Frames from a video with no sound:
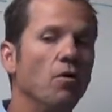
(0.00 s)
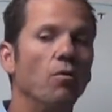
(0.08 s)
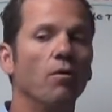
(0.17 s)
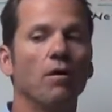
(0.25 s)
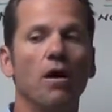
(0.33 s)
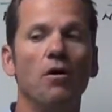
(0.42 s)

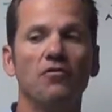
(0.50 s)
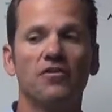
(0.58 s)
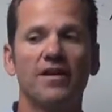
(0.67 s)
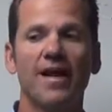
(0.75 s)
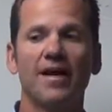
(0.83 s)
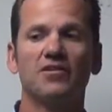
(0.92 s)
where a host
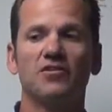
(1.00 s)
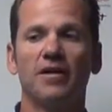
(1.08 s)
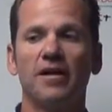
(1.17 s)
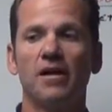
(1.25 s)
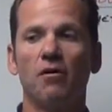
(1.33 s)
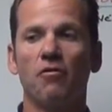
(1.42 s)
can
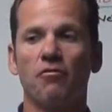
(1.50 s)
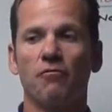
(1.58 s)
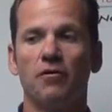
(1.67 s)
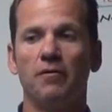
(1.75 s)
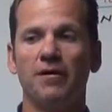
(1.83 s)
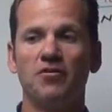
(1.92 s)
actually go
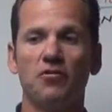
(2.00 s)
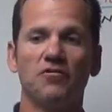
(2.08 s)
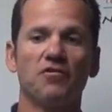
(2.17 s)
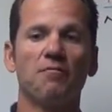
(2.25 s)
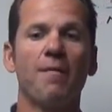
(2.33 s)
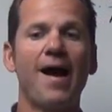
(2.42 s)
through and use
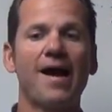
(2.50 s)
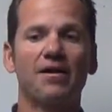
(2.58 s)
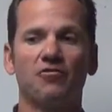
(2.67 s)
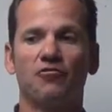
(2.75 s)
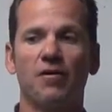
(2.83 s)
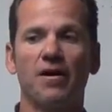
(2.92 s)
its MAC
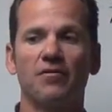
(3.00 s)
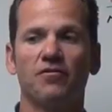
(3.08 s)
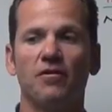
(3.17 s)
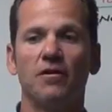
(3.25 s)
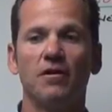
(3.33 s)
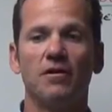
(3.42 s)
address
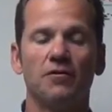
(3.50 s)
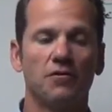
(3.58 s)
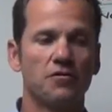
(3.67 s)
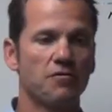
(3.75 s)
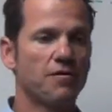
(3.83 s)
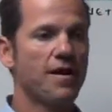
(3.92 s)
to
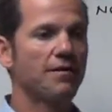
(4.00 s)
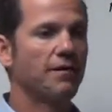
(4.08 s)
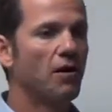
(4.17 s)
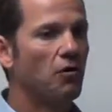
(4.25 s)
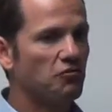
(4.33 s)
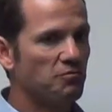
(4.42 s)
create the
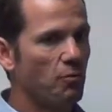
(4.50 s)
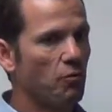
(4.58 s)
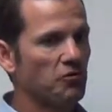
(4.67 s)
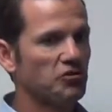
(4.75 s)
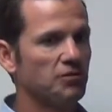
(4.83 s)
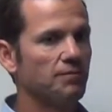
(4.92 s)
host
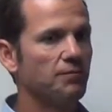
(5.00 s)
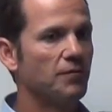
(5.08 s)
portion.